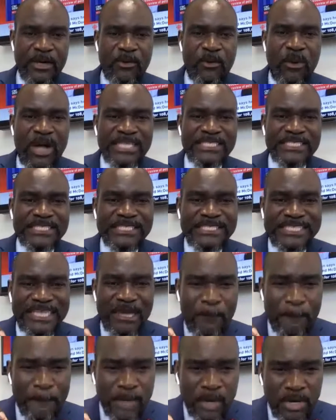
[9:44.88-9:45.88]
Once it
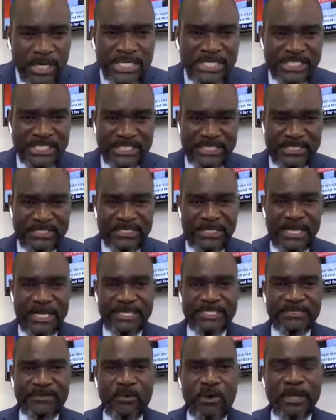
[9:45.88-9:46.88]
abolishes
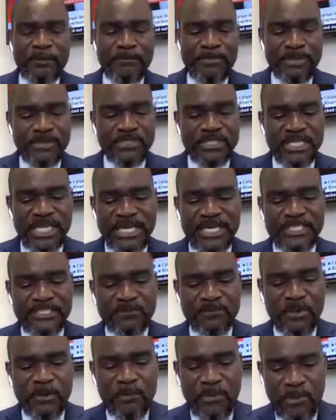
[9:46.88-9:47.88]
that, what Bill 10 is
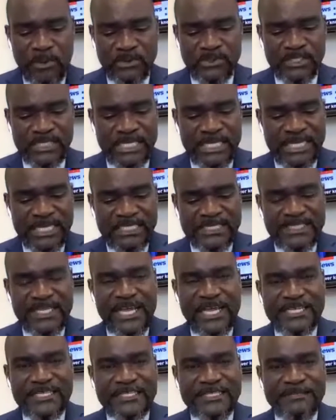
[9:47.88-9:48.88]
proposing is
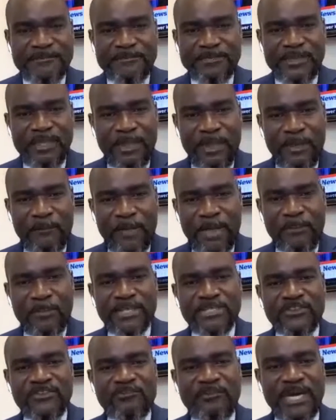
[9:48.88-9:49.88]
that members
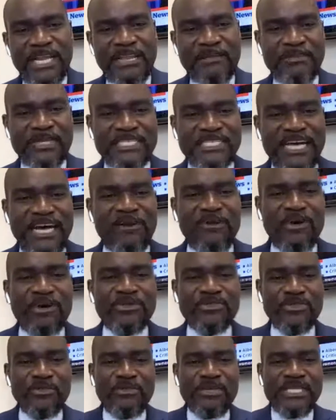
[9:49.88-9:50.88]
of parliament are going to
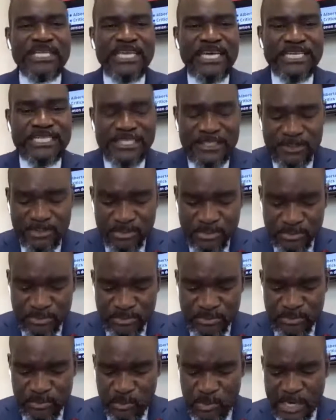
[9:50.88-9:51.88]
be elected through
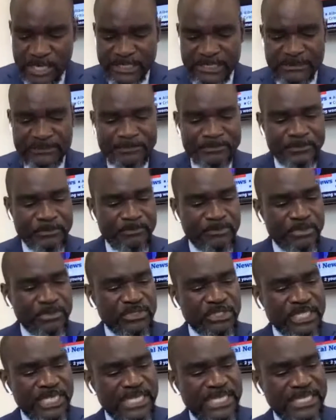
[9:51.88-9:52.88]
what Bill
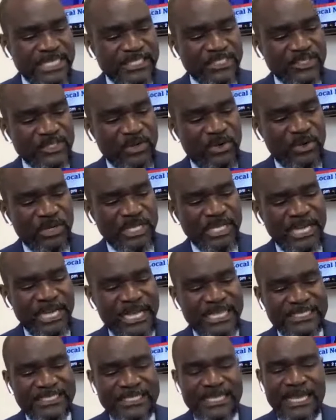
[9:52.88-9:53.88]
10 is calling
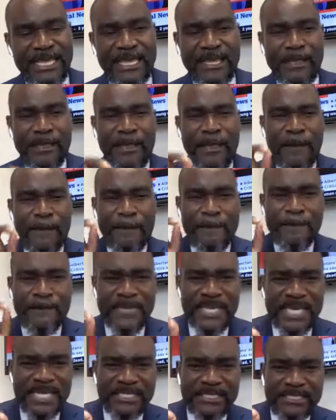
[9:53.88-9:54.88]
as a
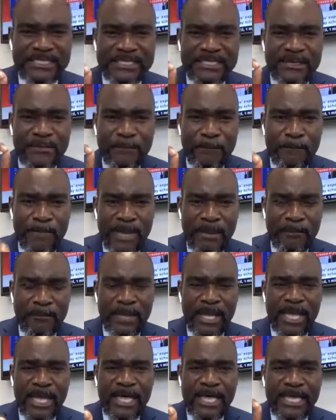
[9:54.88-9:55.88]
mixed
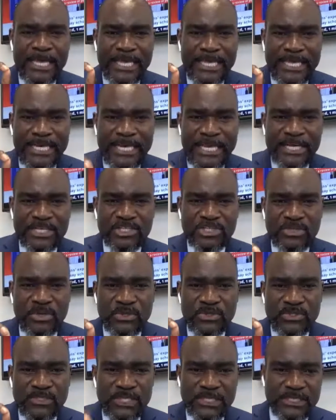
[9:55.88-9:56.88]
member electoral
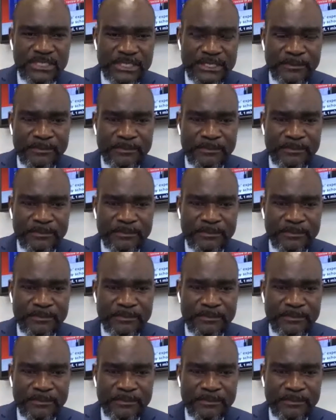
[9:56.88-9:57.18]
system.